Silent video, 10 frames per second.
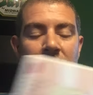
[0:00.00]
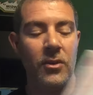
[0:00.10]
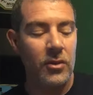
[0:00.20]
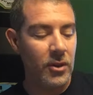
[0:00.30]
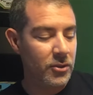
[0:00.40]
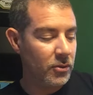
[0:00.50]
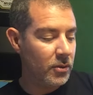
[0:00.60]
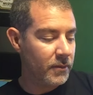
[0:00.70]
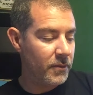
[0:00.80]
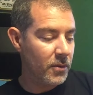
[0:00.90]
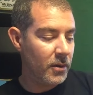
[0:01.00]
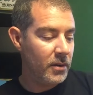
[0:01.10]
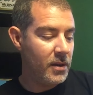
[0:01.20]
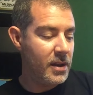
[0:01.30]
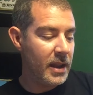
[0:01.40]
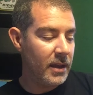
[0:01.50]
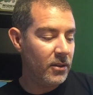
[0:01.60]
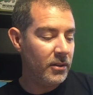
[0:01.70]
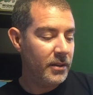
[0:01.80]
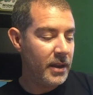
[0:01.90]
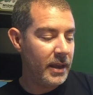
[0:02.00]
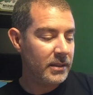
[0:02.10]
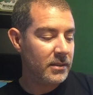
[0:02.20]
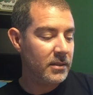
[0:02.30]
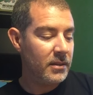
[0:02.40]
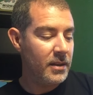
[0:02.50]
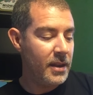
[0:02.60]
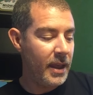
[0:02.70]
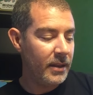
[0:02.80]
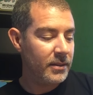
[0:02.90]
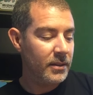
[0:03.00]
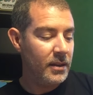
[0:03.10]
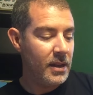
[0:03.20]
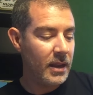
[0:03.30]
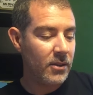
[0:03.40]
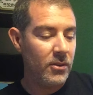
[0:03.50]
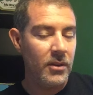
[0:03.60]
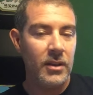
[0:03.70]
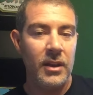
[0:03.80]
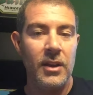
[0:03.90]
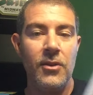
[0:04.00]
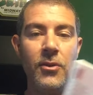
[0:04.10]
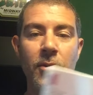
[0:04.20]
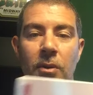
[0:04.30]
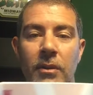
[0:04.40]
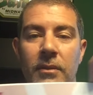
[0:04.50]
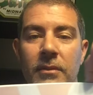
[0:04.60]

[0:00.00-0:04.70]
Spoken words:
You can also look for nail, nest, net, nickel, and noodle.